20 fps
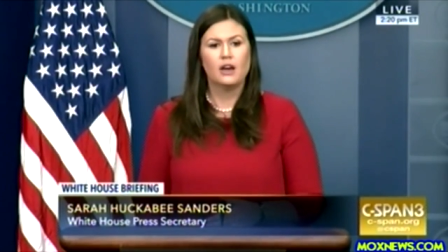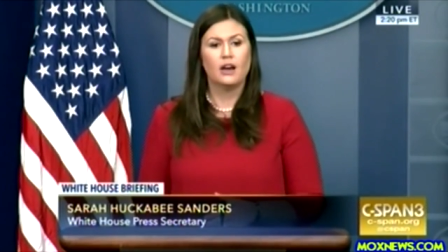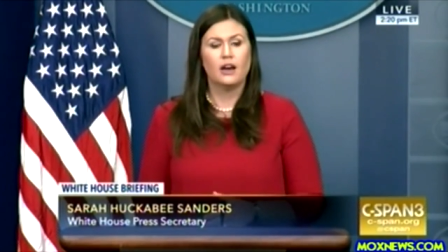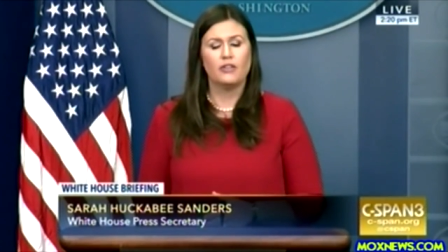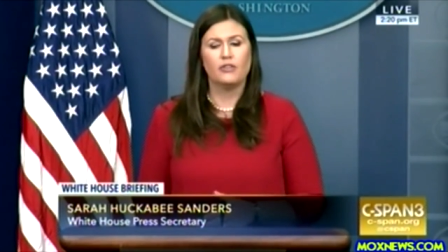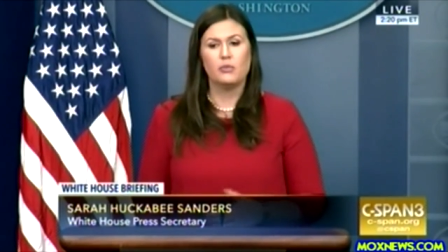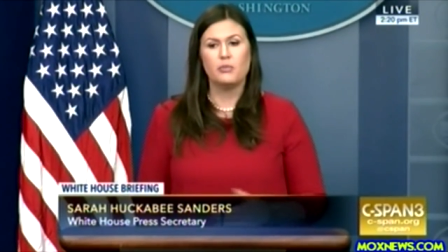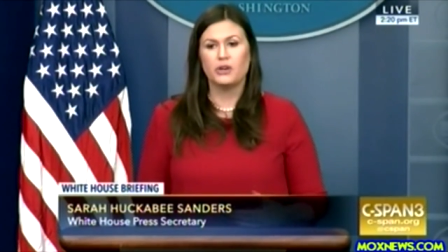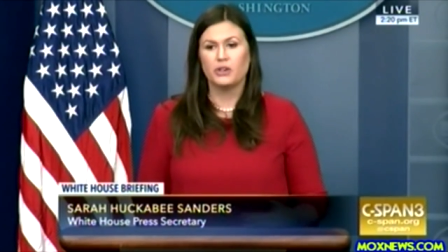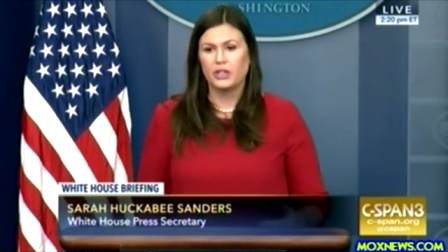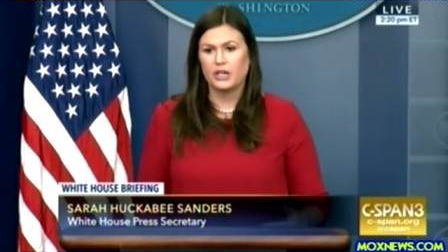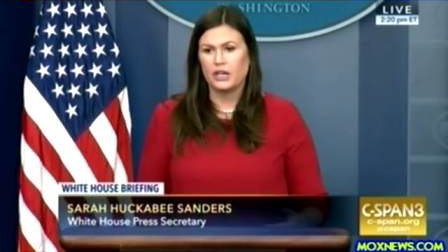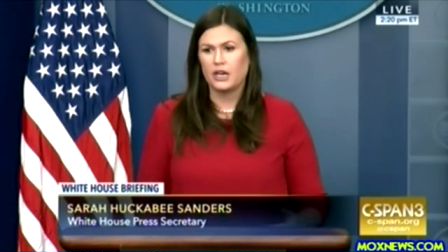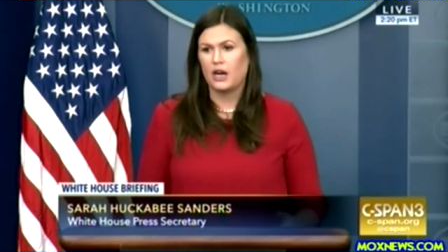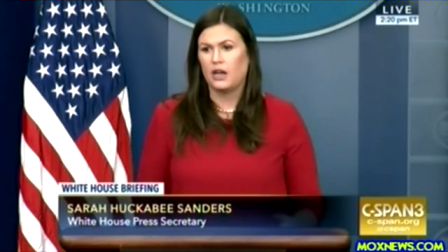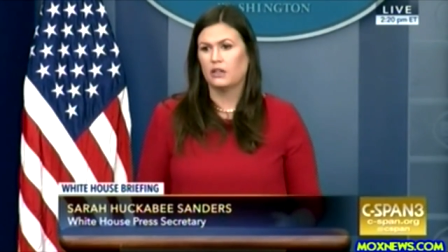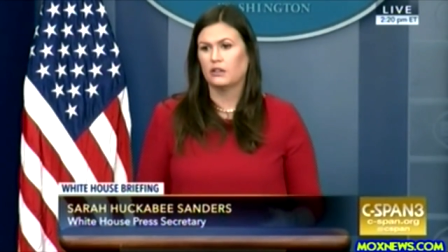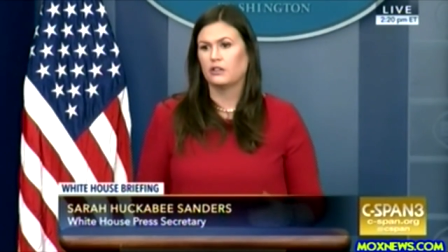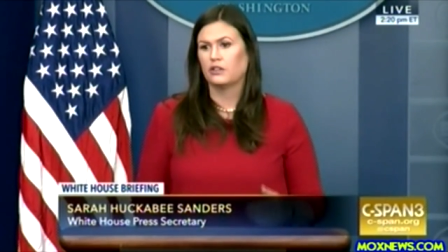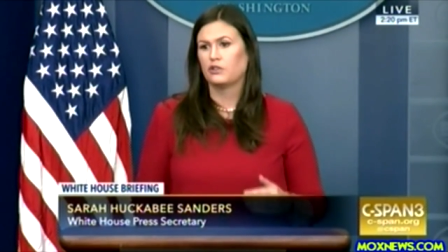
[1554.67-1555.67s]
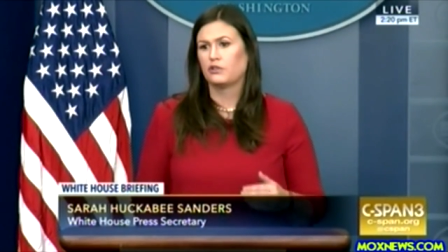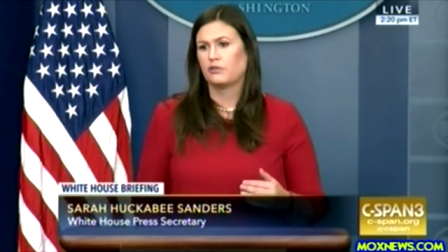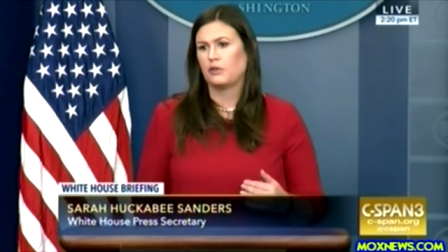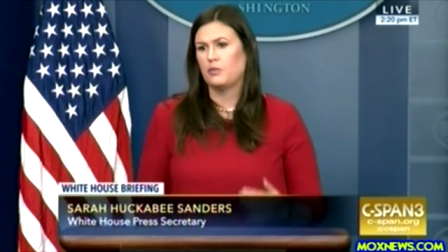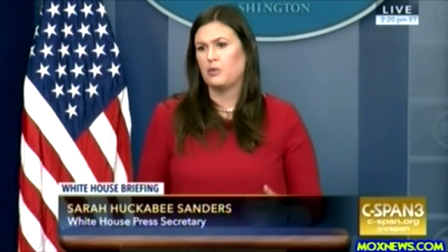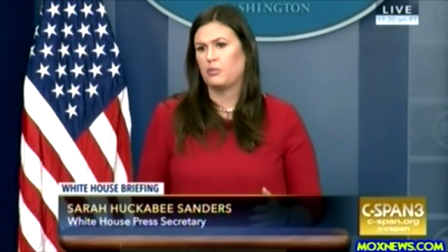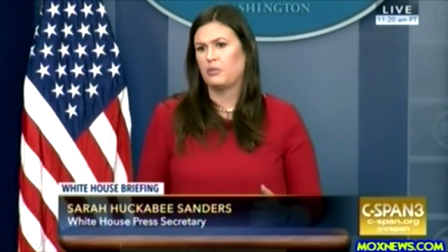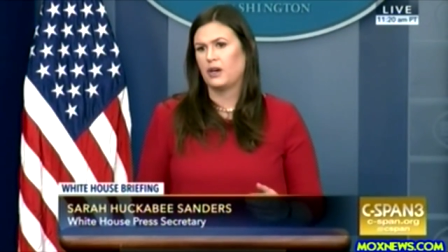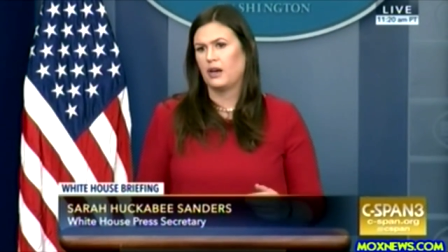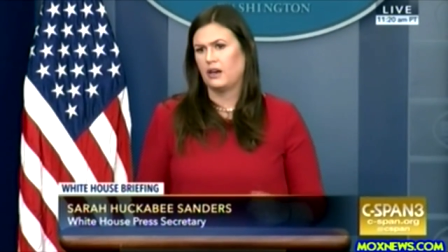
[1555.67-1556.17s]
of $1 million from
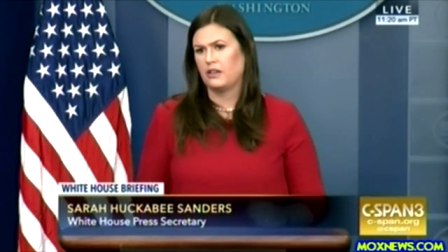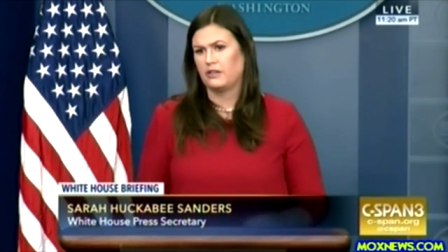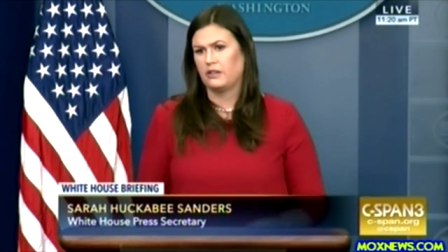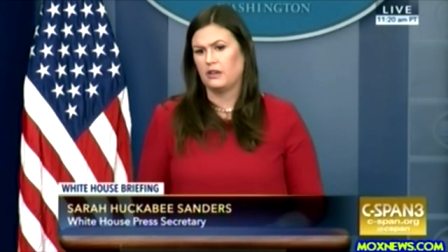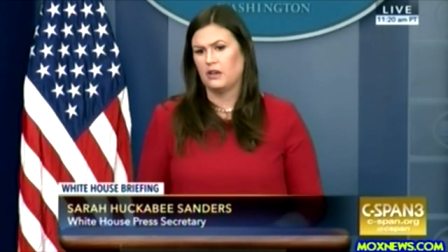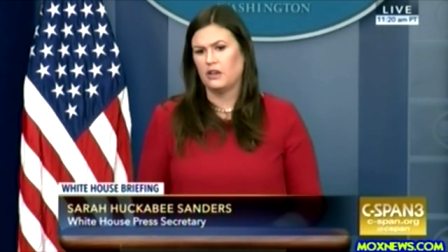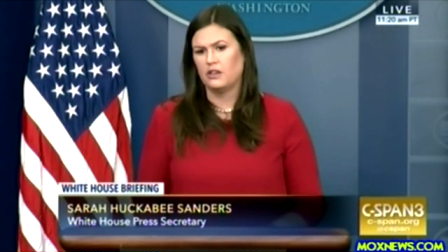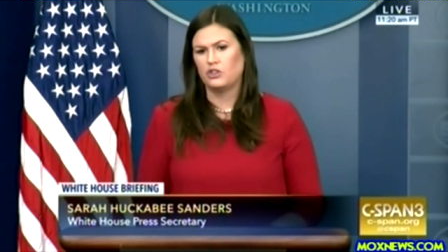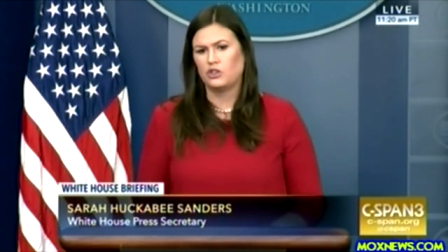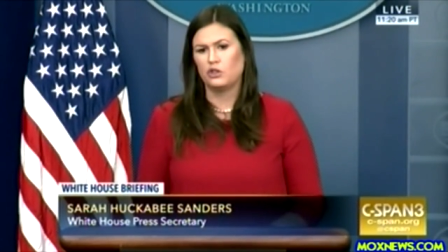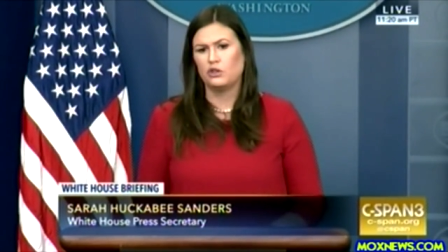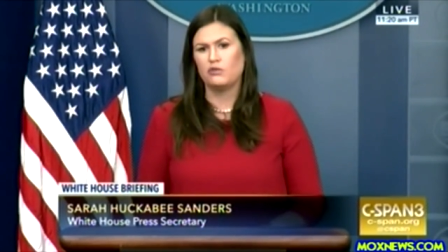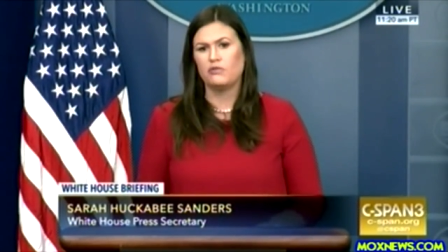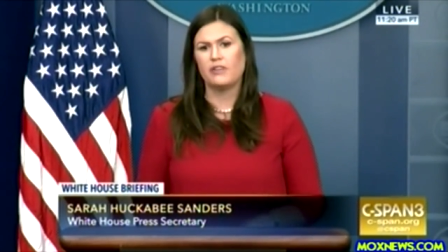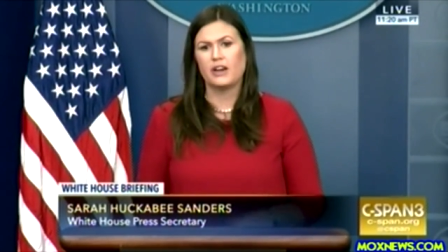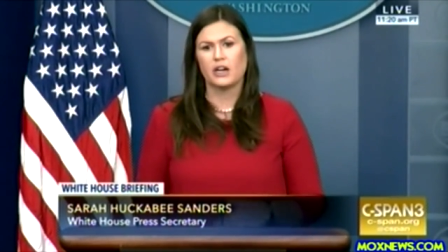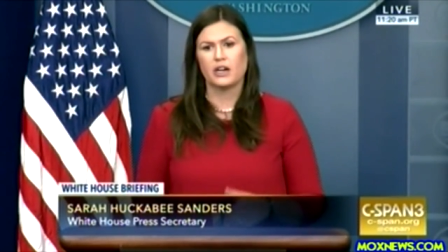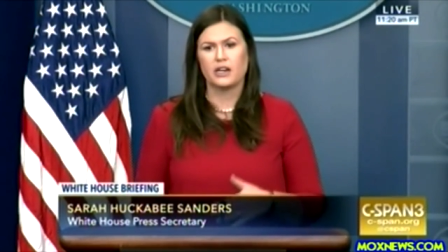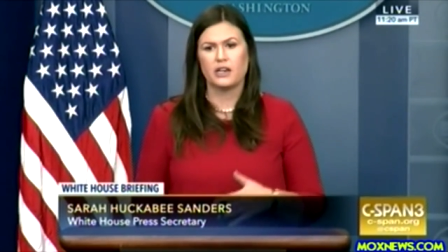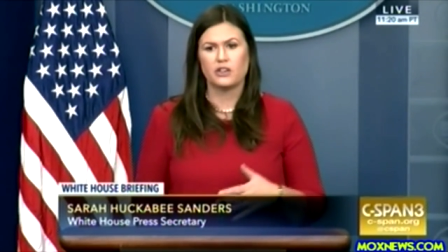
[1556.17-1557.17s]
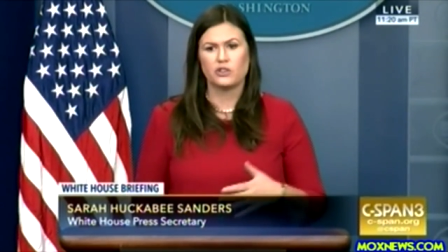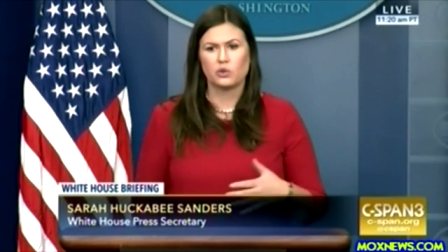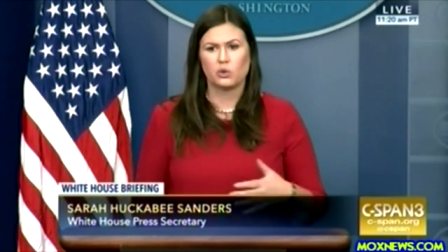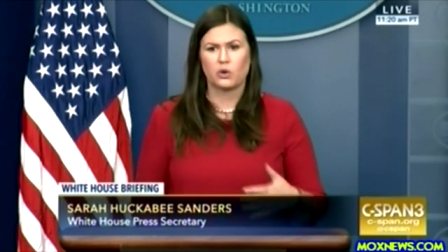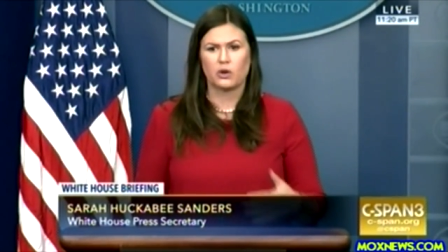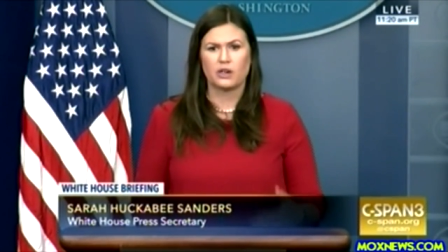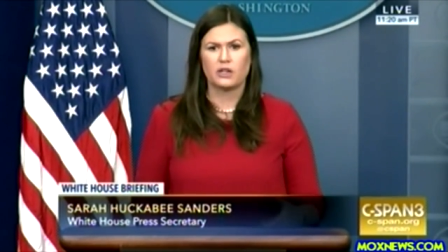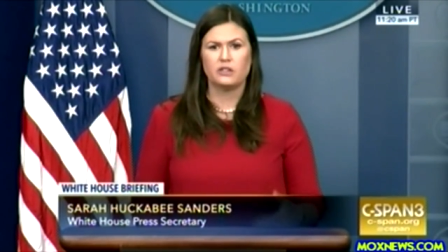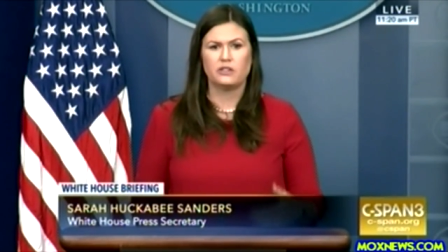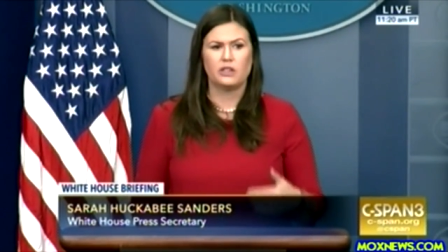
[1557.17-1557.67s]
the president to various
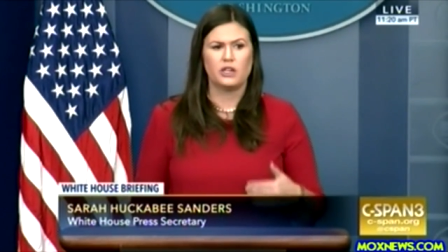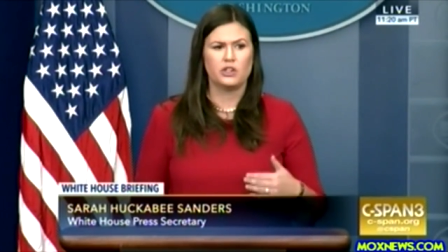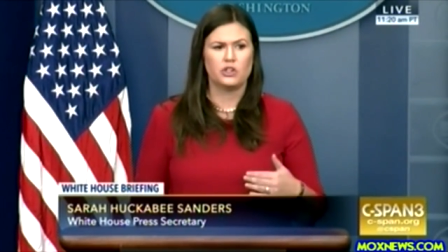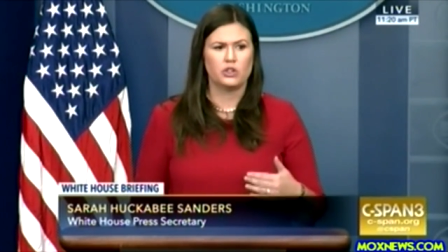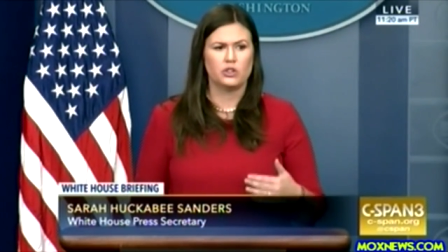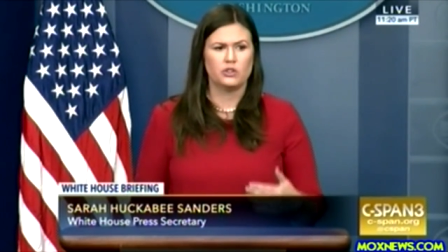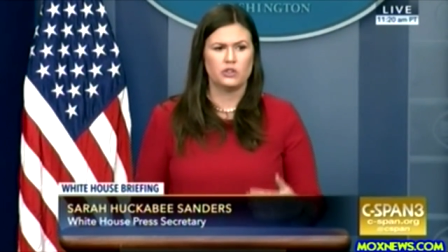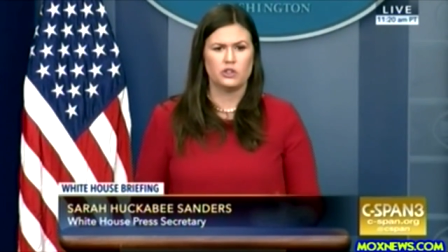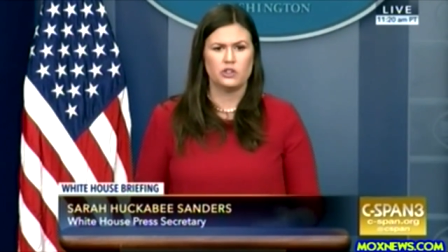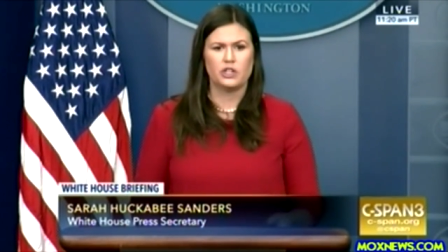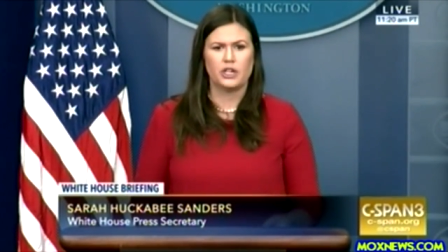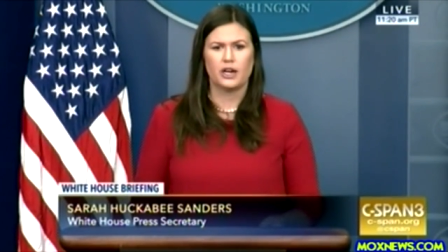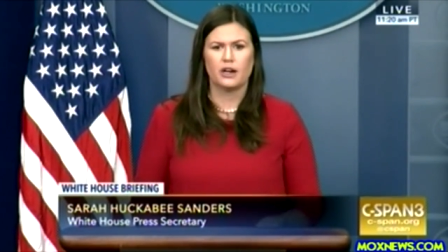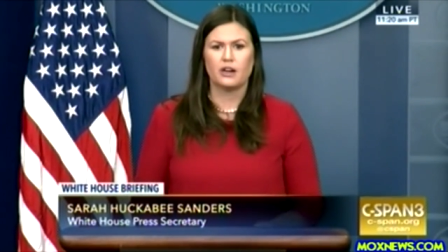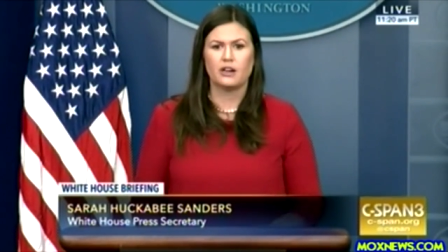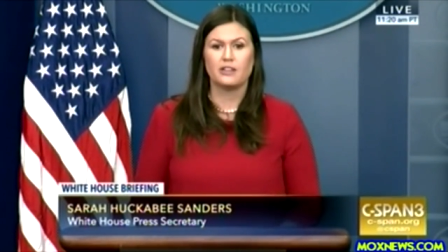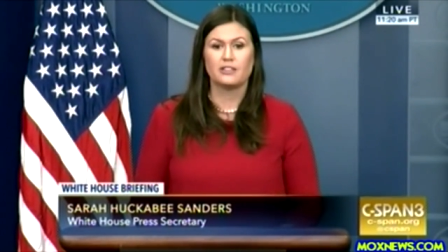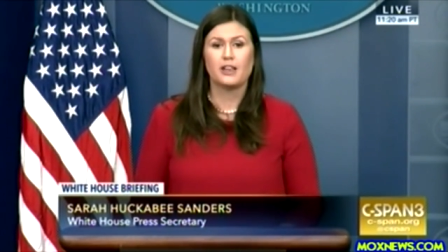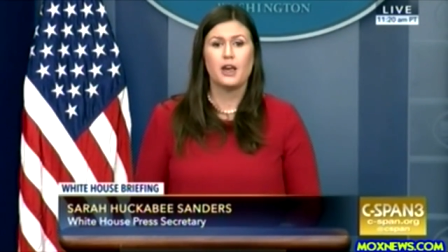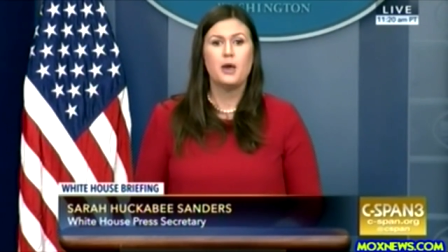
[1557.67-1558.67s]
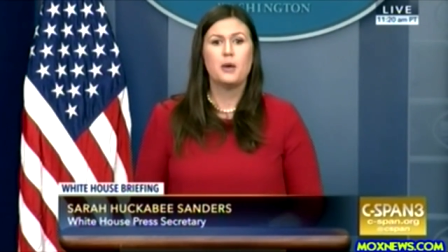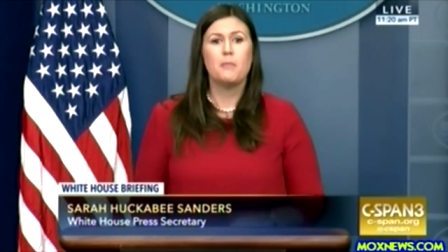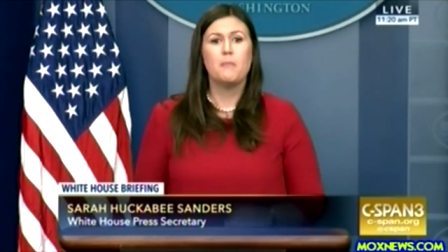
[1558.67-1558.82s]
organizations and charities,